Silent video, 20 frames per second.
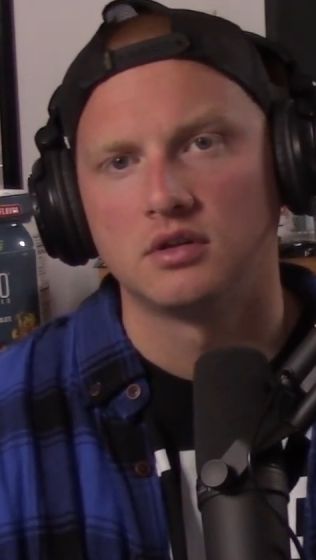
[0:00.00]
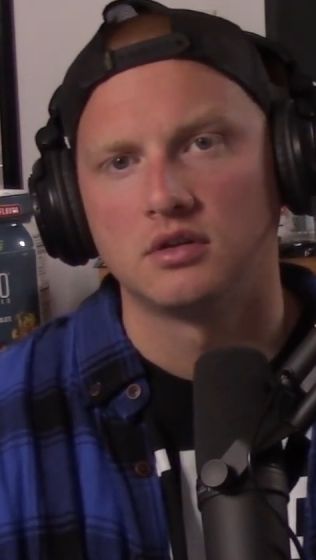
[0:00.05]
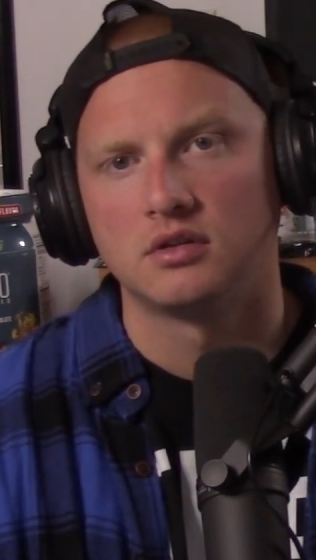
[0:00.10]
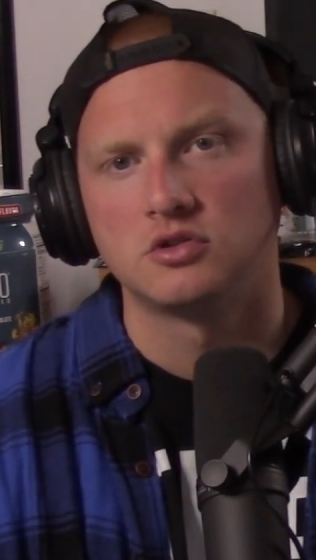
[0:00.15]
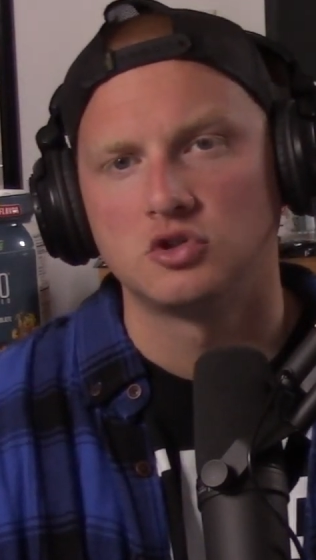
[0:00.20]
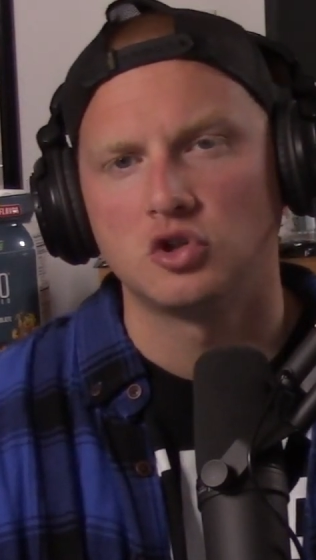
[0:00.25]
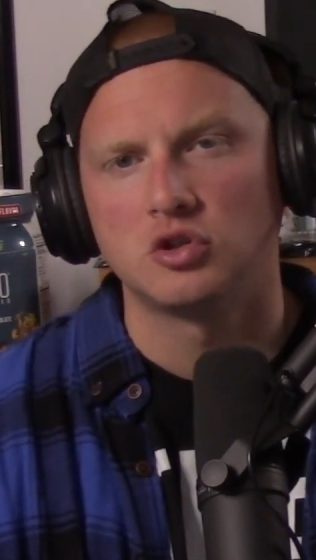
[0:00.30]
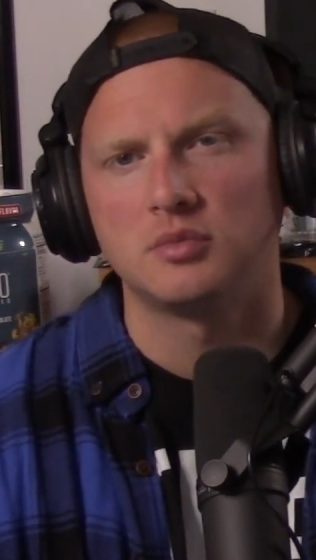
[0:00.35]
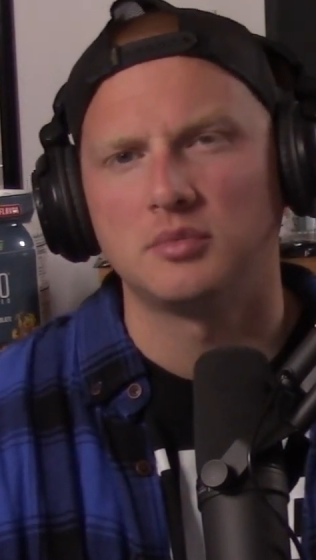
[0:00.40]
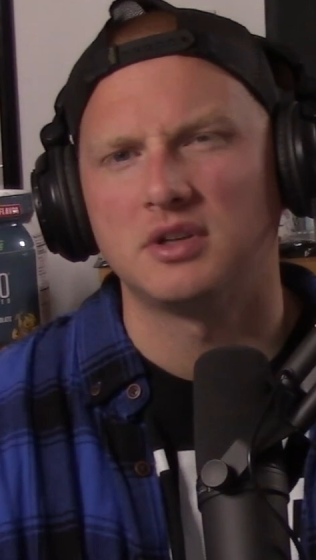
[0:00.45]

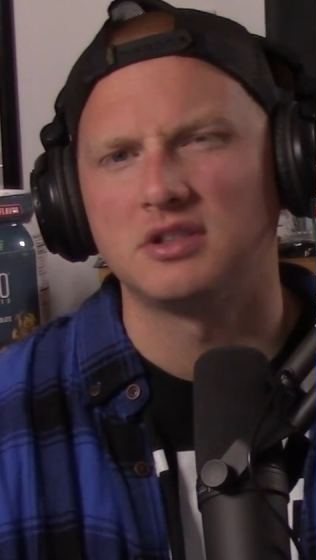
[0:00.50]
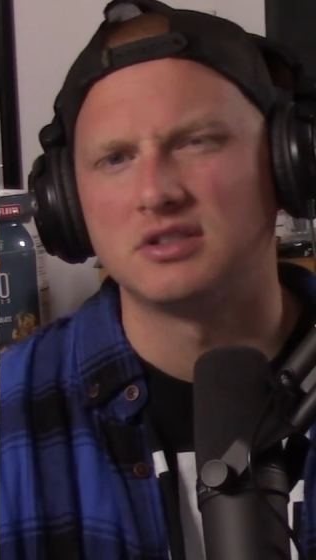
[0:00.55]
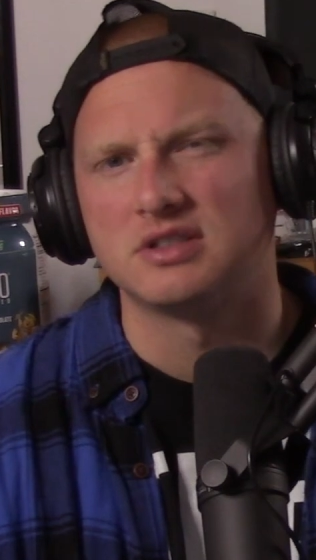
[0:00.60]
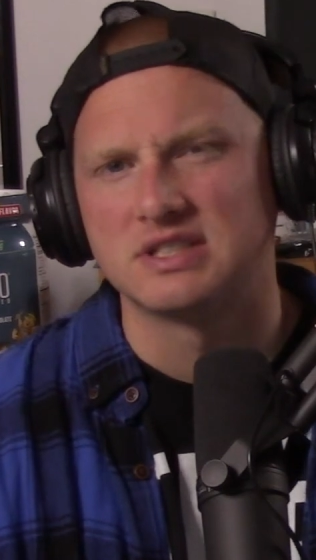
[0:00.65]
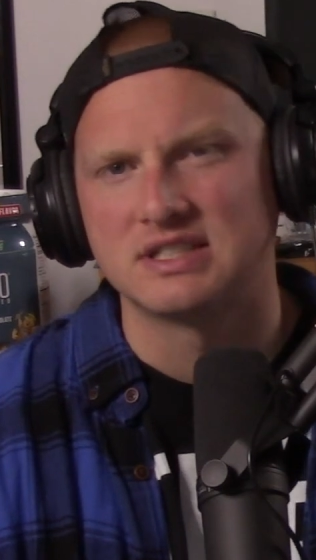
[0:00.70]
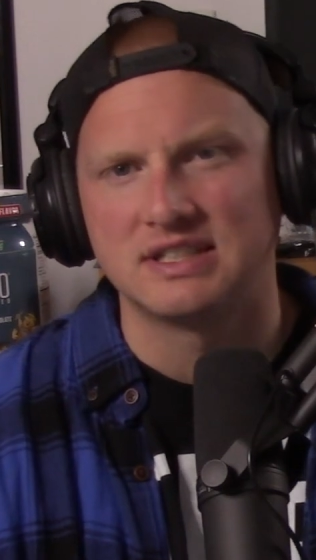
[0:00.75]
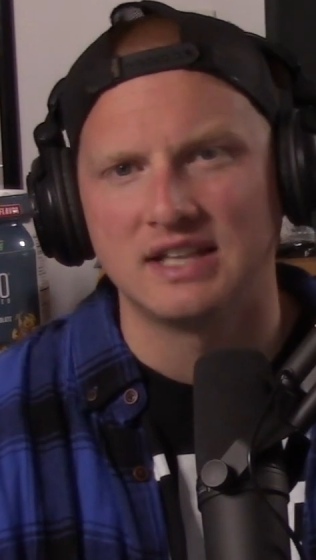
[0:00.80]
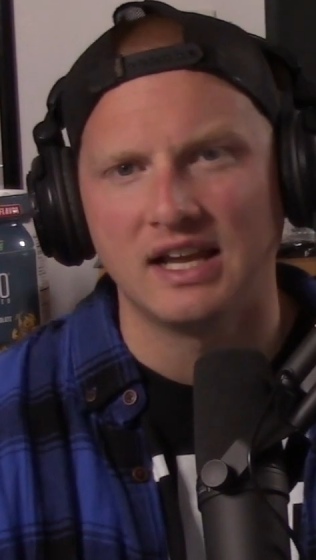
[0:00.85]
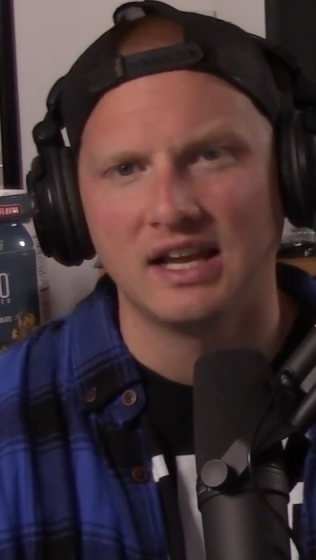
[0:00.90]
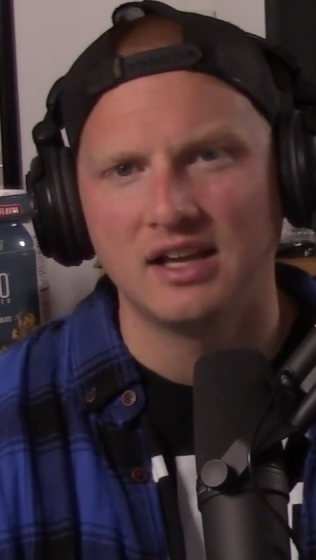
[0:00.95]
Show them
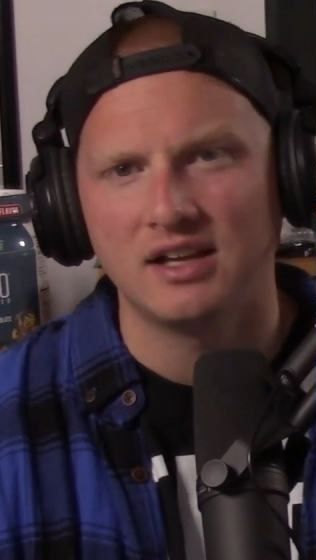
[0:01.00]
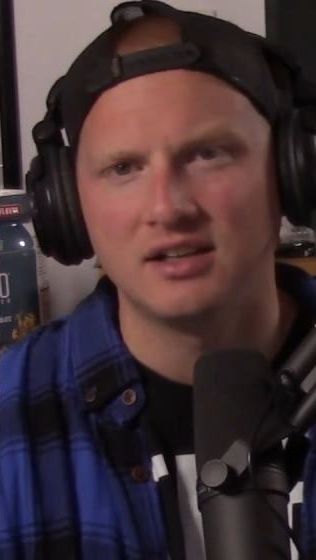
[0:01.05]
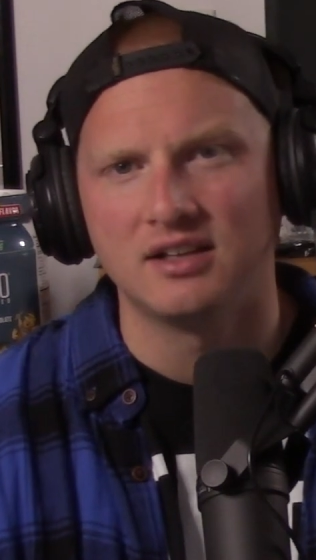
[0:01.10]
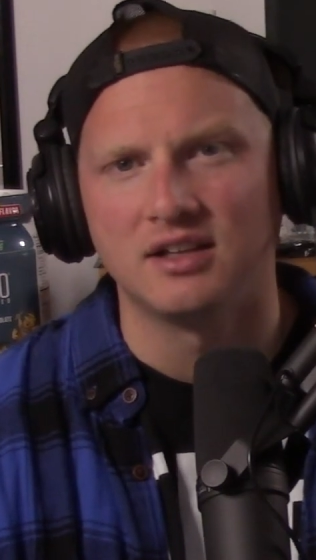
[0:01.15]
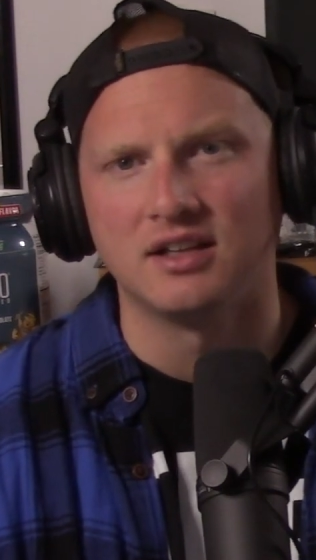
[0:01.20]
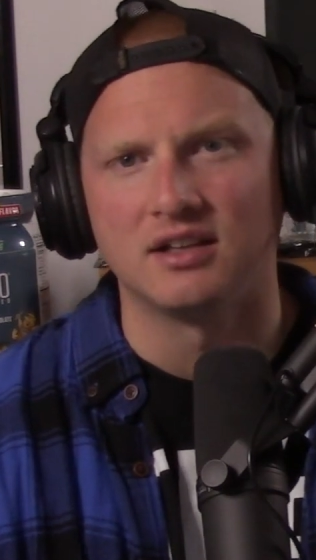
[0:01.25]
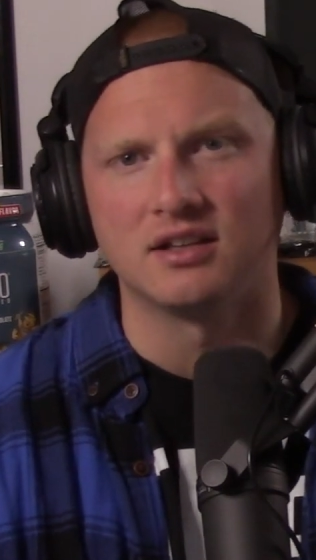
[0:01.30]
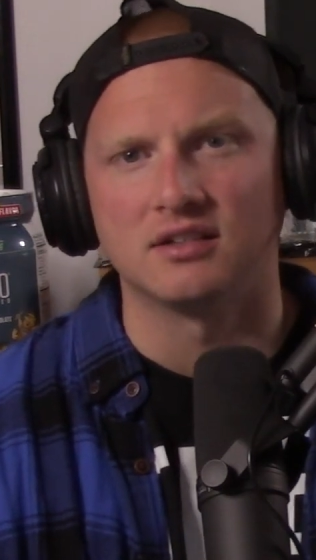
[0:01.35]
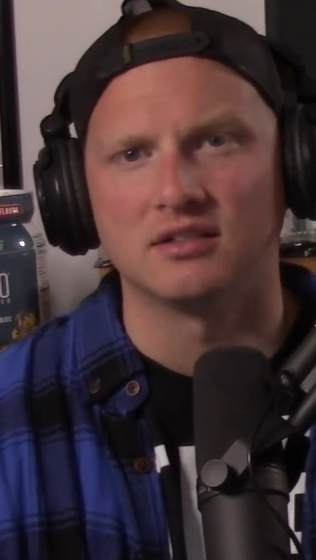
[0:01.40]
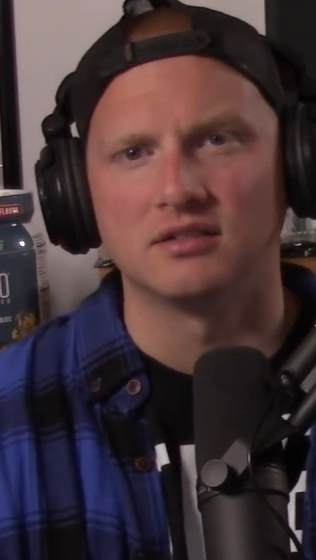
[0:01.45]

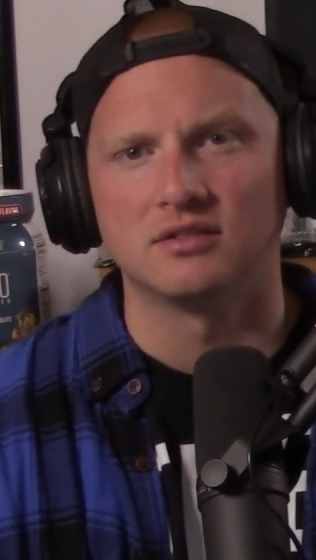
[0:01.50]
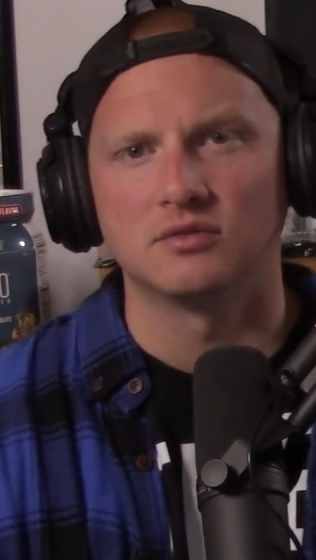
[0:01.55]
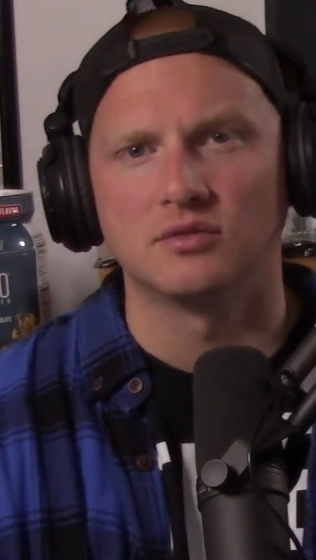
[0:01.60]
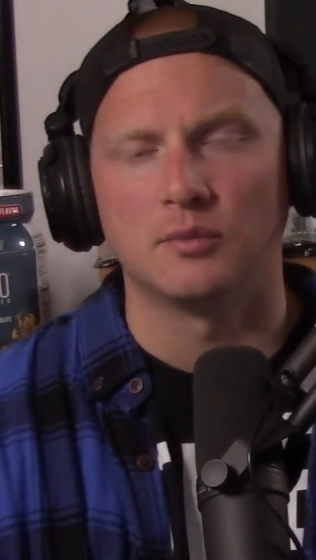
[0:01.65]
understanding.